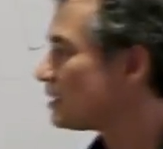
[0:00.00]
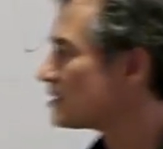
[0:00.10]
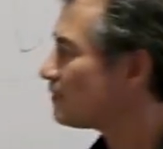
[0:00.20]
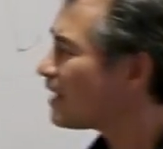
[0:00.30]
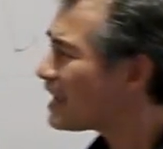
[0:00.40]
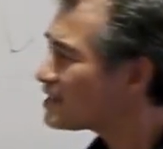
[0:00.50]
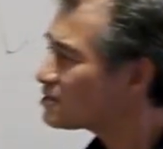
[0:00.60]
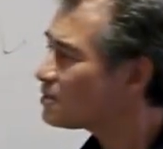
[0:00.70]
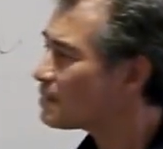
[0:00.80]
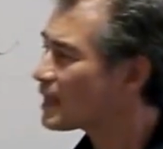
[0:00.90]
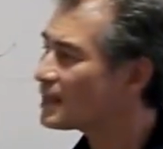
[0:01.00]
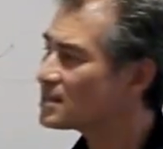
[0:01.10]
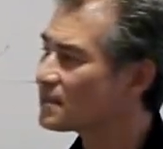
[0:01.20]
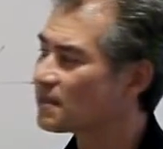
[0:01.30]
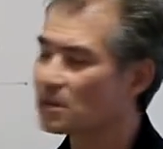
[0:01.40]
means if I ask you the
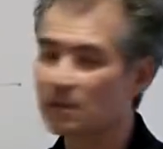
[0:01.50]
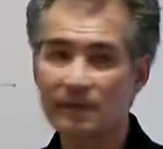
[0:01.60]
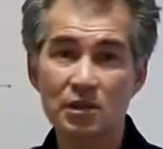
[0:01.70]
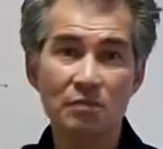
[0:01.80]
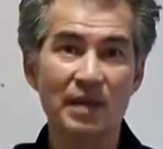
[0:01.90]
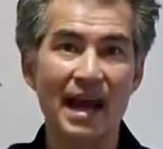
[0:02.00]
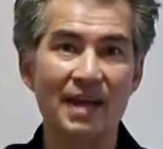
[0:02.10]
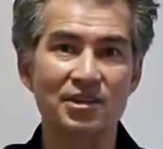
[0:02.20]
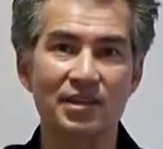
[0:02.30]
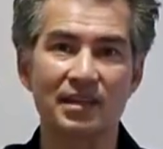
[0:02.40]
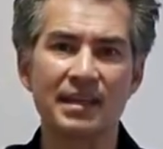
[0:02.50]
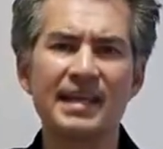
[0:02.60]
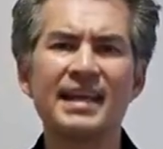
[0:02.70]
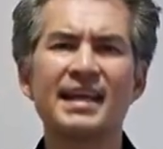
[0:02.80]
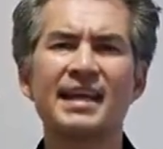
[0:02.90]
mechanism for the reverse reaction,
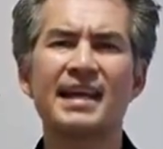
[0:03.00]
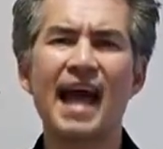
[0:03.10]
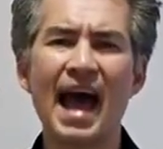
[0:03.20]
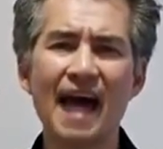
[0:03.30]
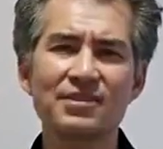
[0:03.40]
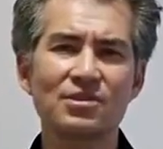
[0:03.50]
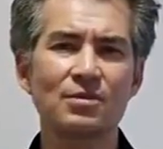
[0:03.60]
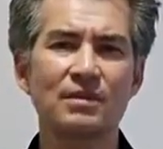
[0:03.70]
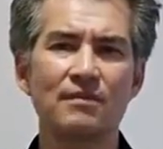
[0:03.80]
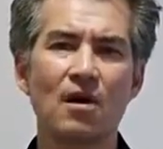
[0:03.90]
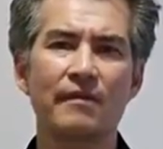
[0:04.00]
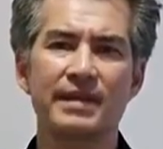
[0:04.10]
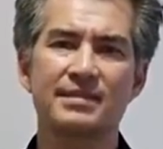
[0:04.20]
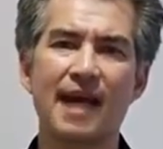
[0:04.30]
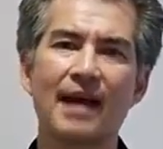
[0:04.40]
it has to involve
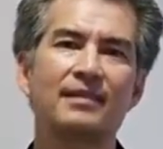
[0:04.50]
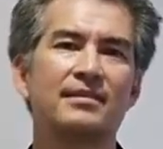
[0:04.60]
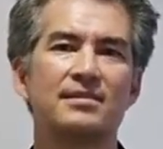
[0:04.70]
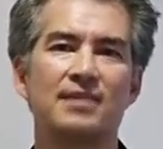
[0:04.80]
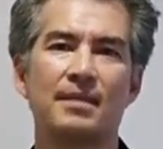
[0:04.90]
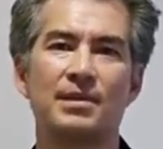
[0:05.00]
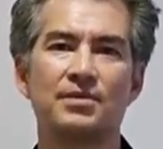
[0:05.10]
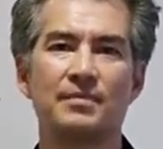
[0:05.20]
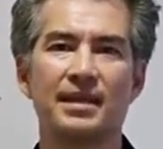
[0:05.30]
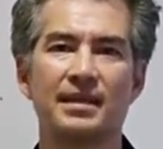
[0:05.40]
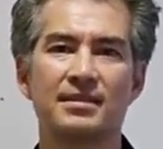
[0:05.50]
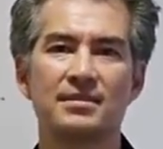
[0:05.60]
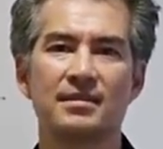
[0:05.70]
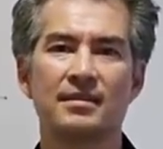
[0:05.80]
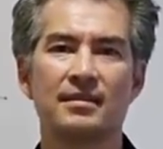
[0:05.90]
exactly the same
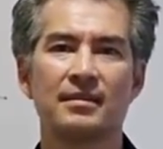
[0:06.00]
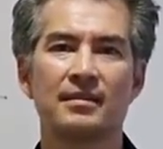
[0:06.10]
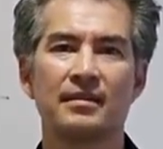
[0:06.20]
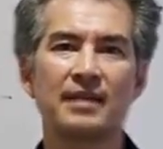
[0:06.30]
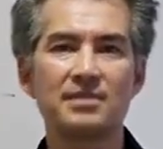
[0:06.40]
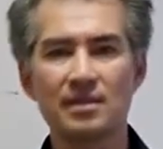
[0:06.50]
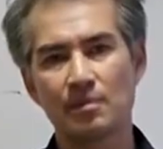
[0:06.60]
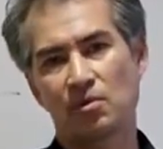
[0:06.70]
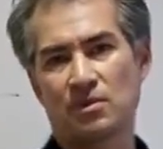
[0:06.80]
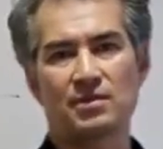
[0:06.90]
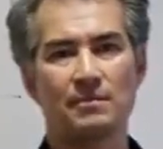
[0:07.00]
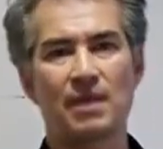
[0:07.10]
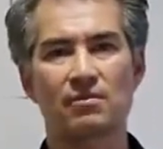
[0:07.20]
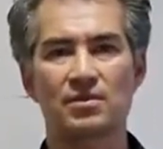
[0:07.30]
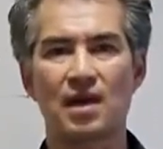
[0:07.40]
intermediates. That's the importance of
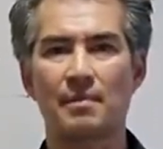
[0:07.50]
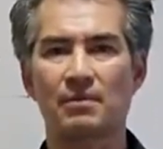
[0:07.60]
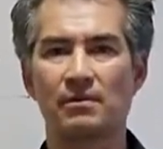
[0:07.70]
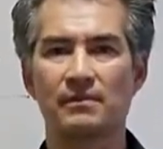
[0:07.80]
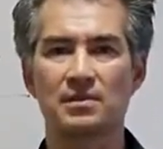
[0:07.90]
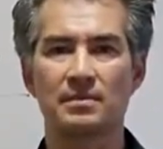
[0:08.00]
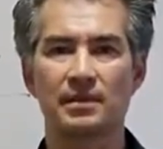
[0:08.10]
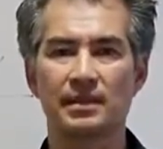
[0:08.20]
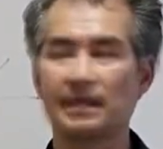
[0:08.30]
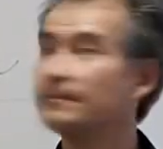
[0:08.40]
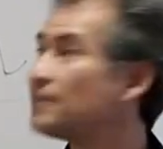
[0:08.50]
microscopic reversibility.